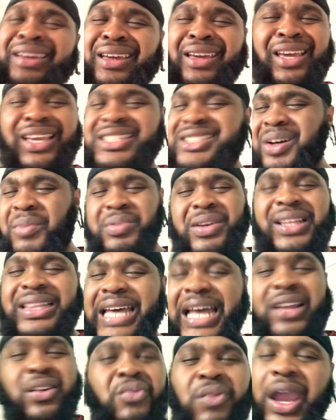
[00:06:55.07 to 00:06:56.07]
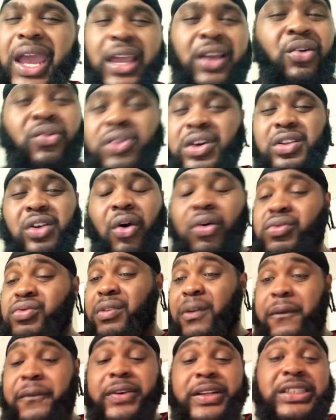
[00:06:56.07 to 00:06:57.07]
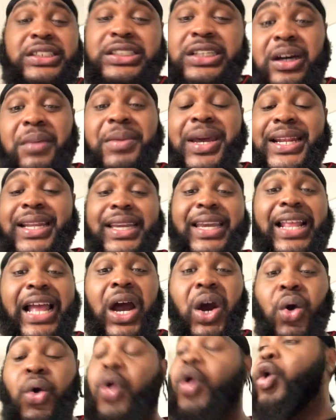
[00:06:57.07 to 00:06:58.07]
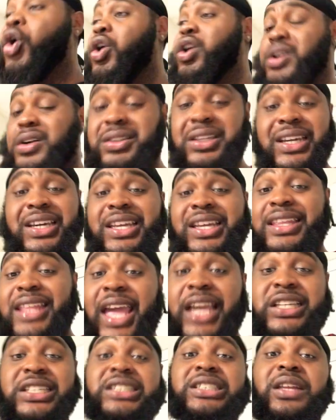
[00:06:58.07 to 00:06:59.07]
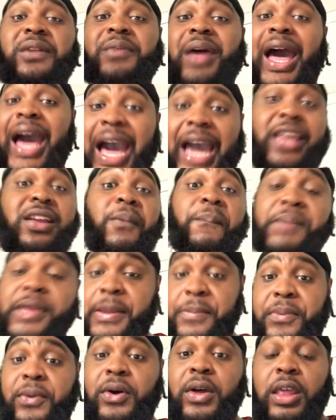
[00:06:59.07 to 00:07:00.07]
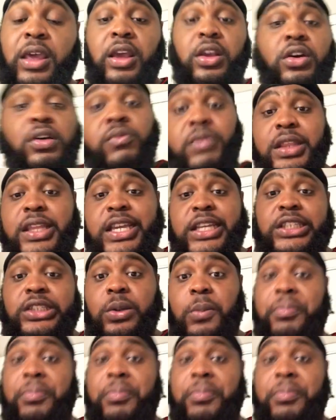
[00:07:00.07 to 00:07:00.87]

It's gonna be a lot of ratting going on for this young man to get out, or the connections of the higher people gonna release him.